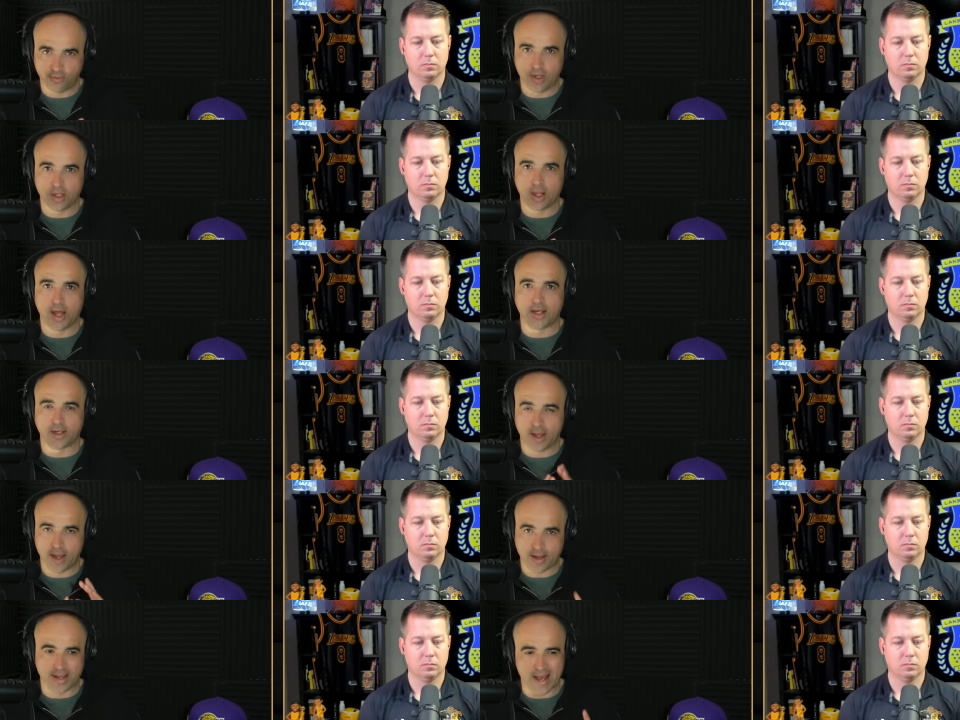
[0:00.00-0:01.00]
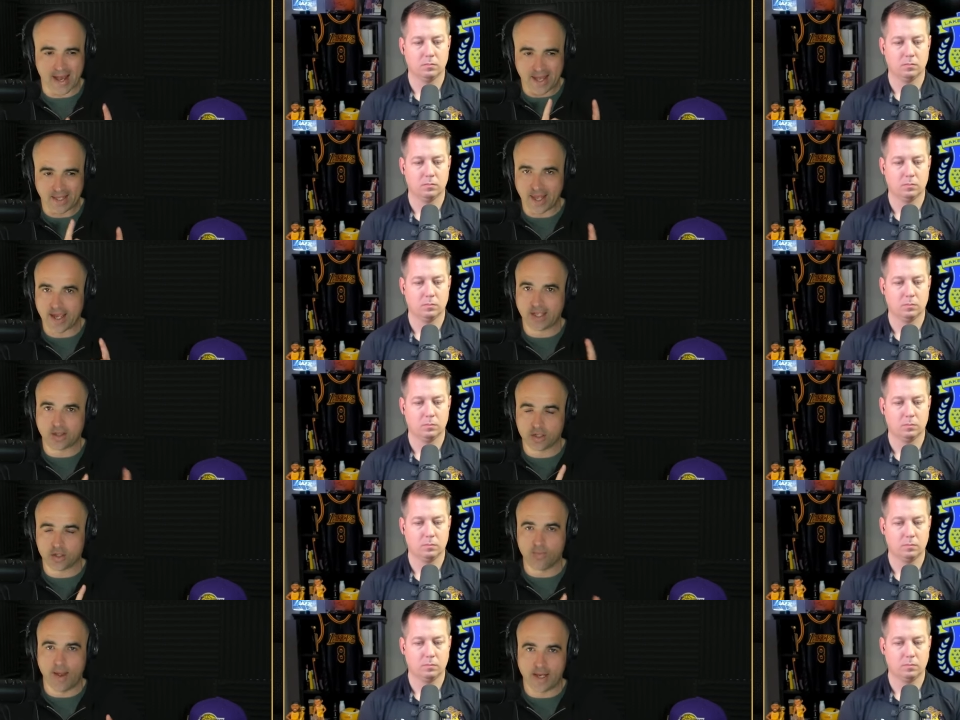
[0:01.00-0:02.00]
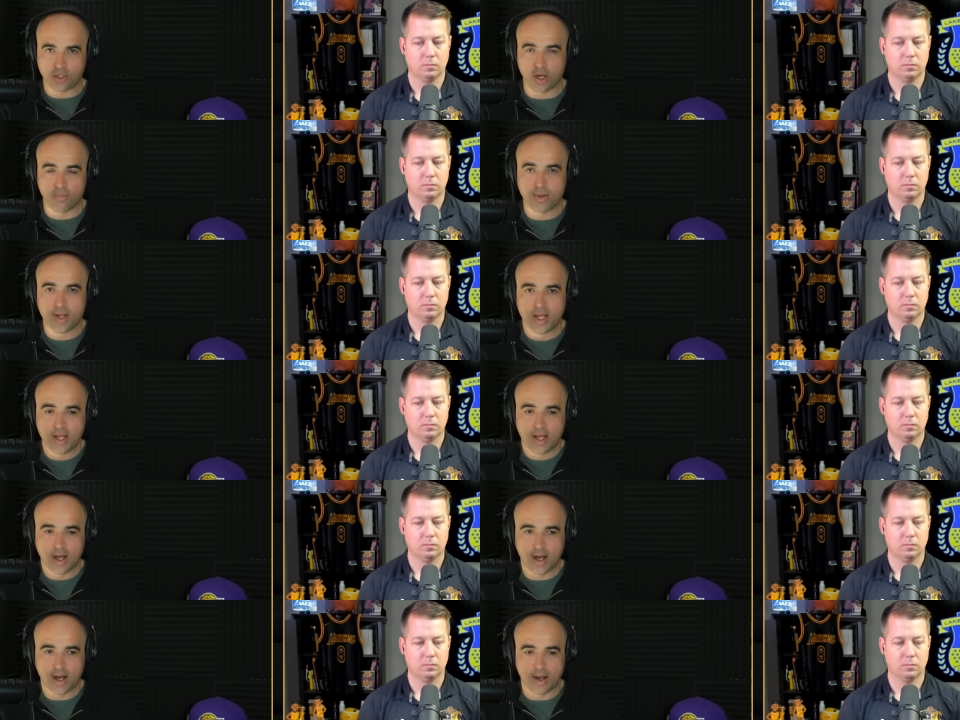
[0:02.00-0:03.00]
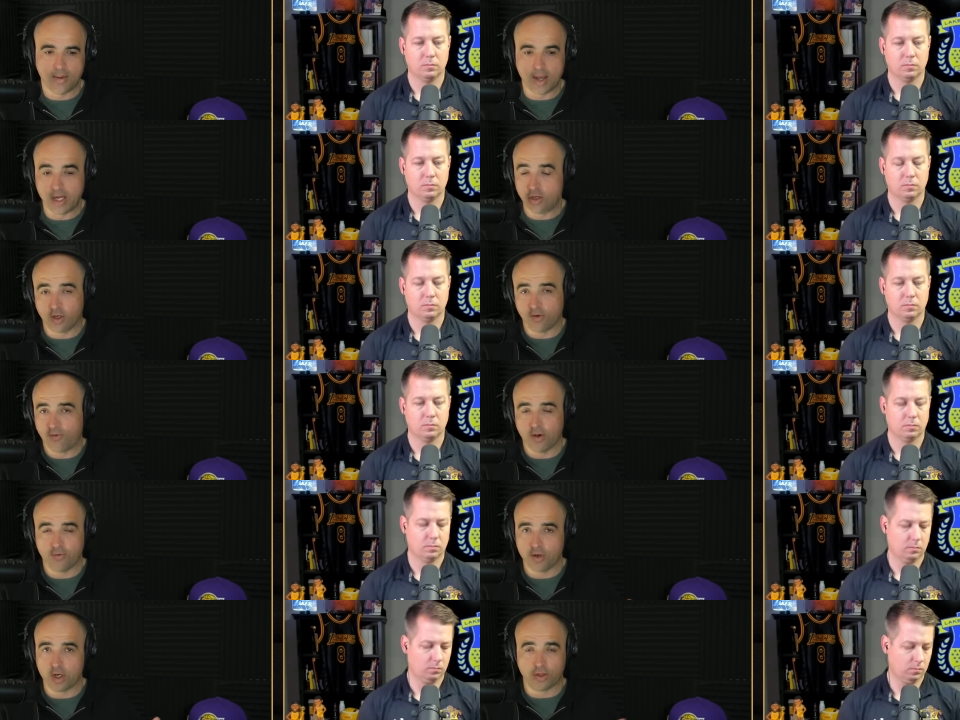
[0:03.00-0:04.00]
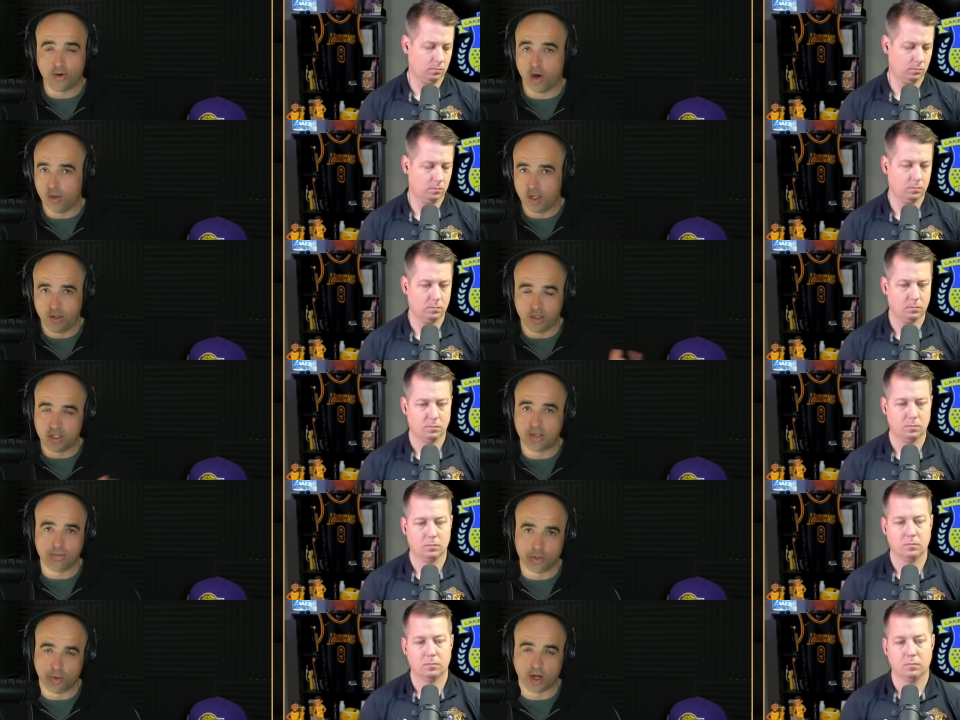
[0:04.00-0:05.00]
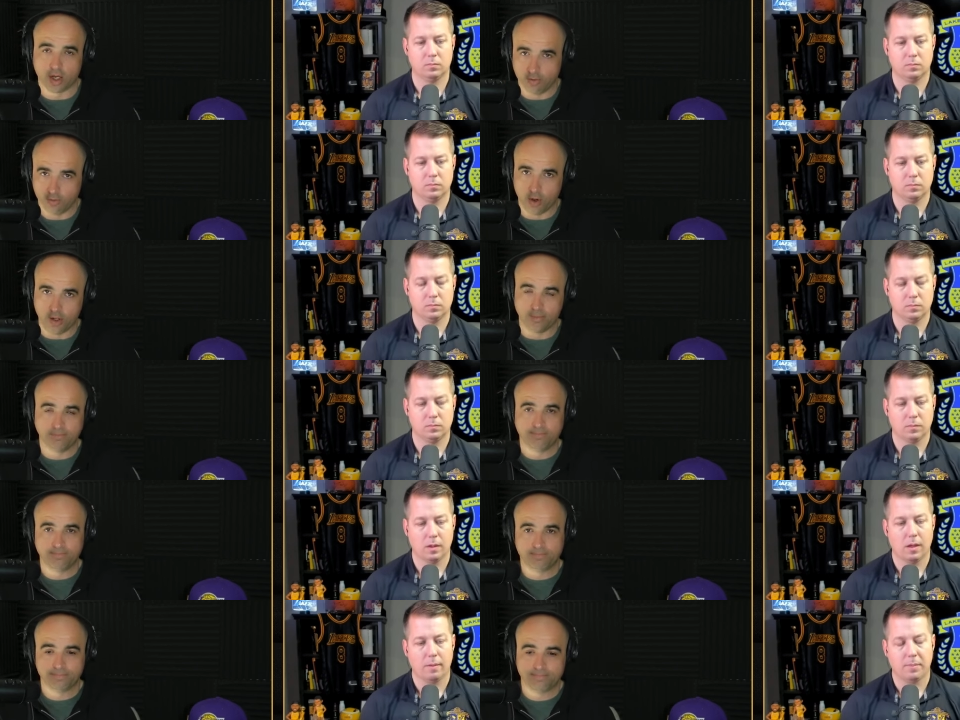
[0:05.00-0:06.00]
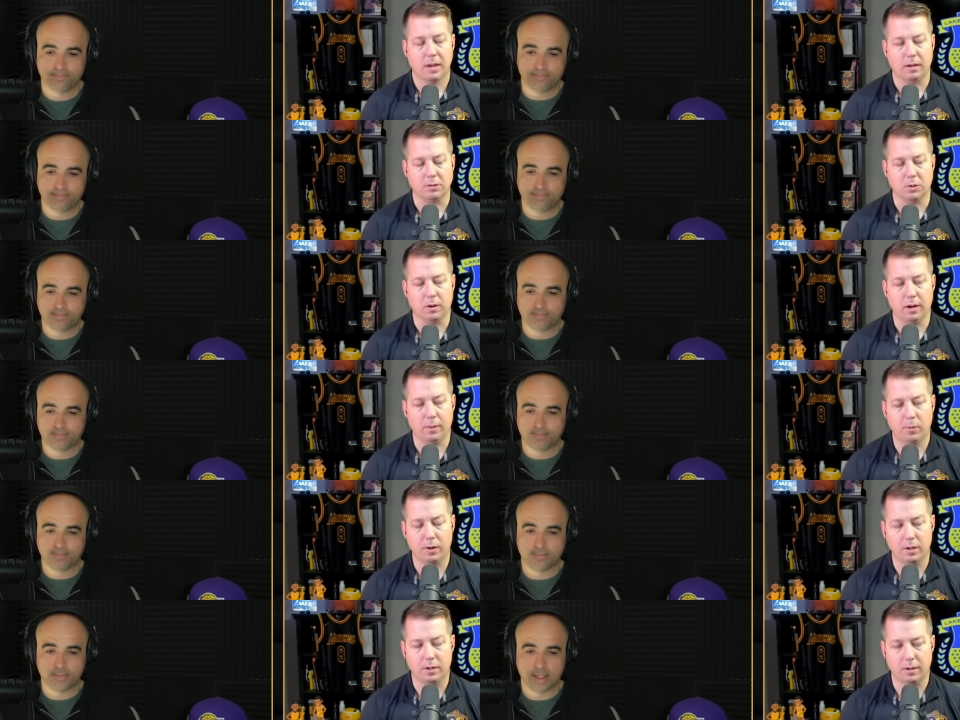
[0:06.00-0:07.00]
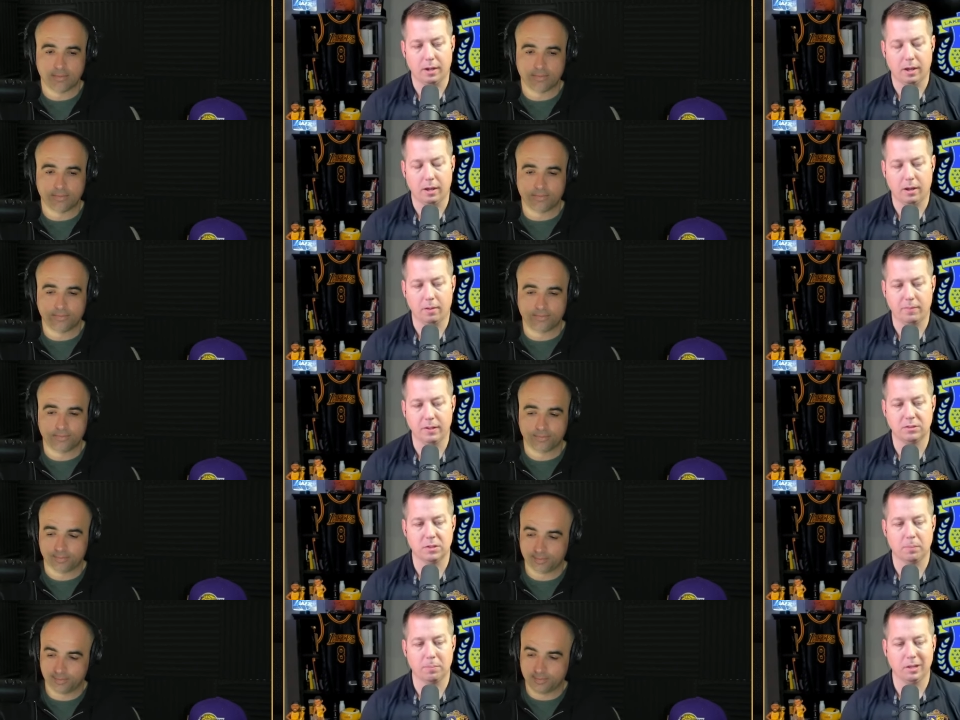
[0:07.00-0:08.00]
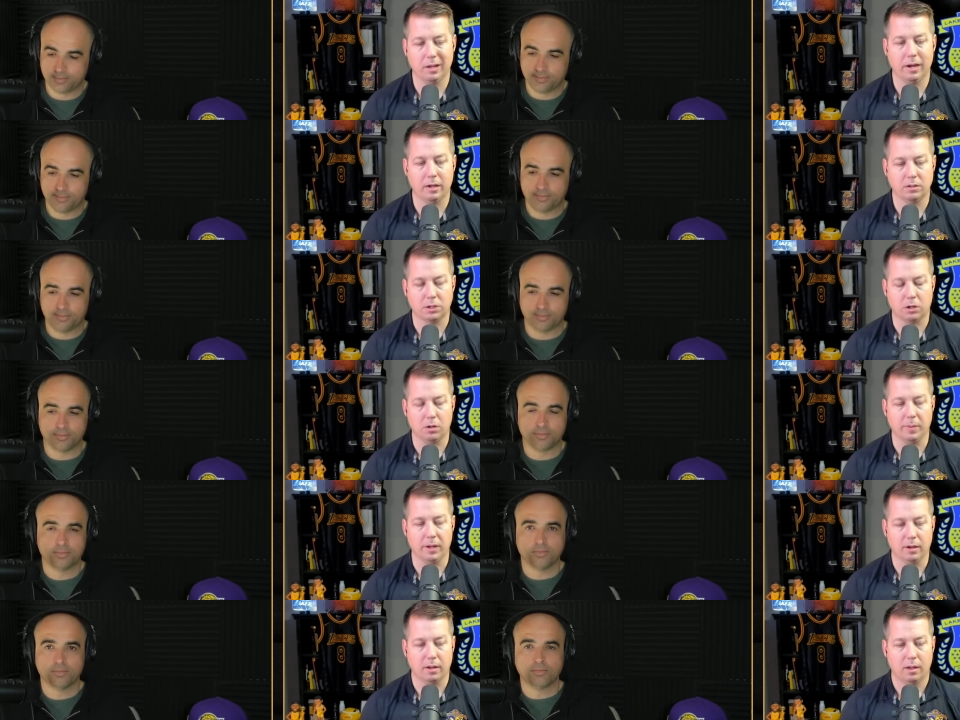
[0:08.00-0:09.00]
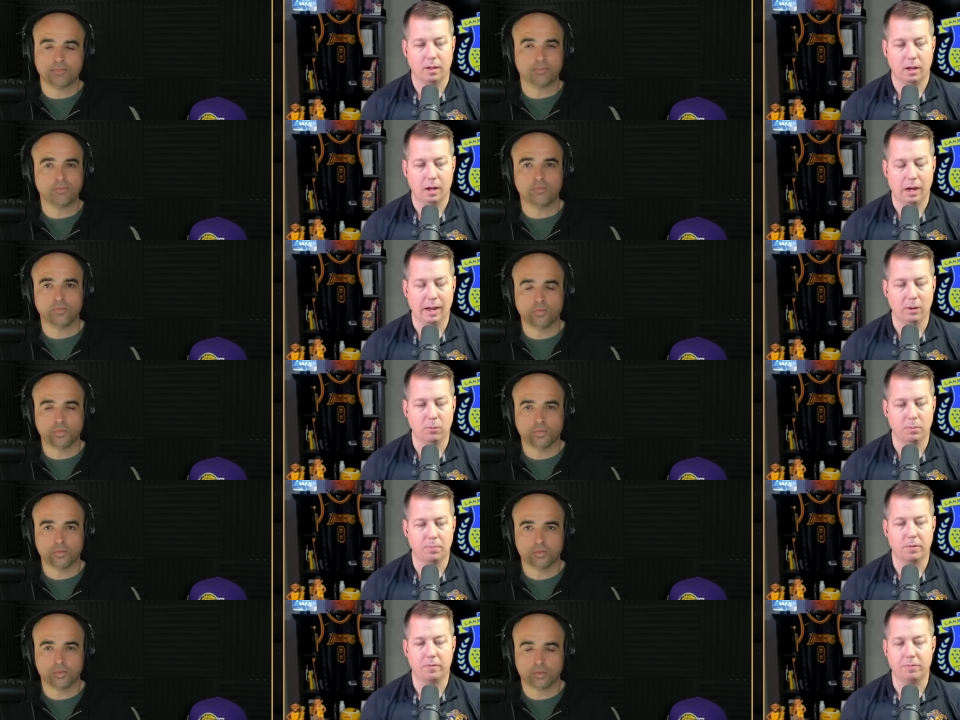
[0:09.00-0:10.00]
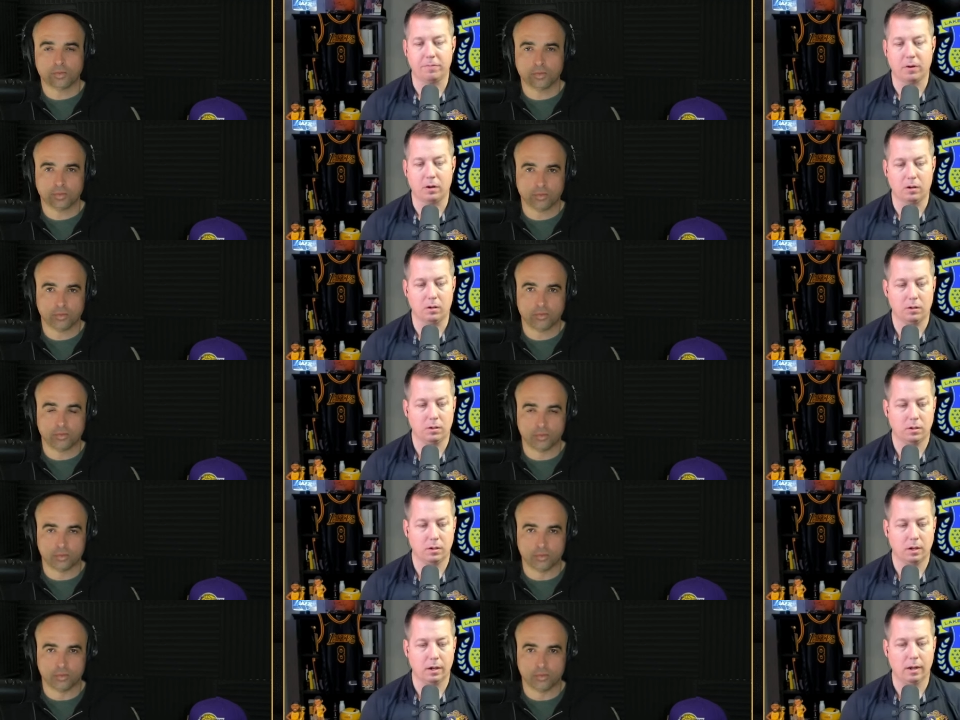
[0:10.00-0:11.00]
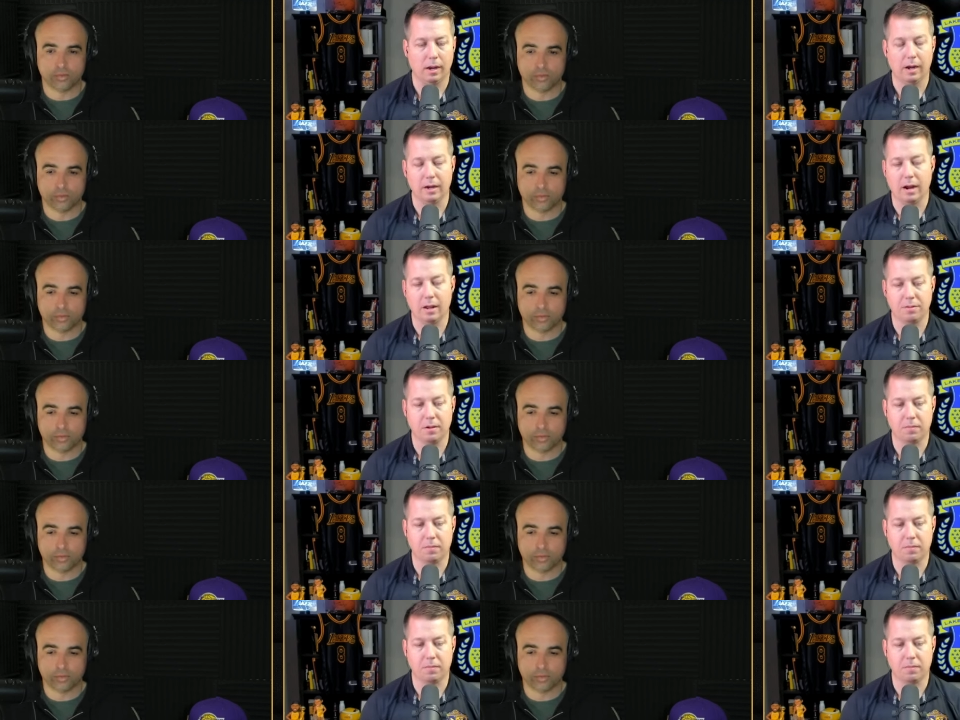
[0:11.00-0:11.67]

Speaker 1: like, hey, I like this matchup. Um, and you could feel free to throw in the teams you want to avoid.
Speaker 2: Yeah. So I would, if it's the play in tournament, I would prefer I, I, I think